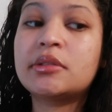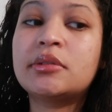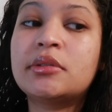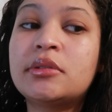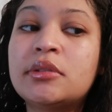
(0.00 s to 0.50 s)

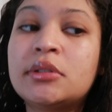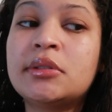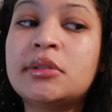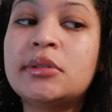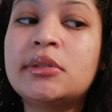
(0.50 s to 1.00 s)

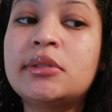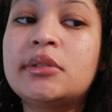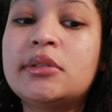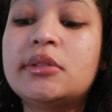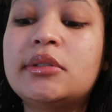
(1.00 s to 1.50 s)

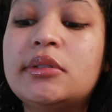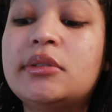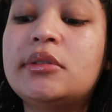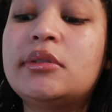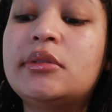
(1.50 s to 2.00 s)

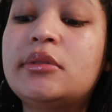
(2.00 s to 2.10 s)
[no speech]